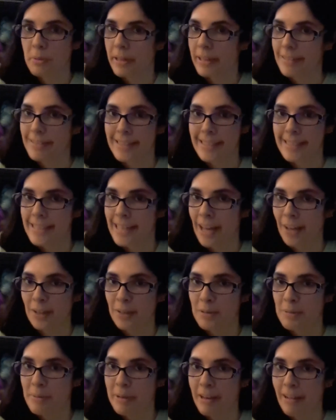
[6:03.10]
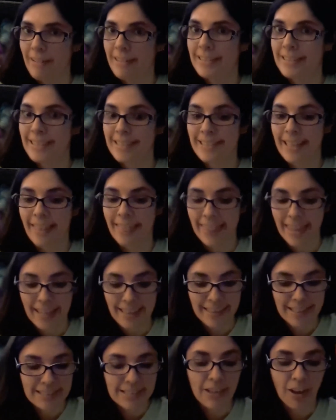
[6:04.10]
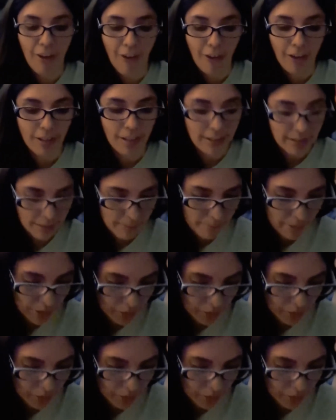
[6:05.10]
what else to tell you, to be honest, because I think that's all. Let me